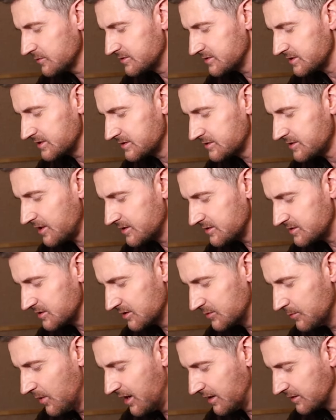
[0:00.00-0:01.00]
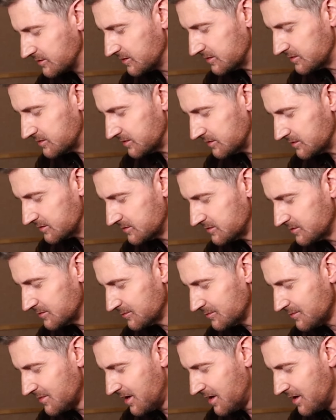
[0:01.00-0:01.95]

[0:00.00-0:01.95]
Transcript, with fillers: which has tainted my existence.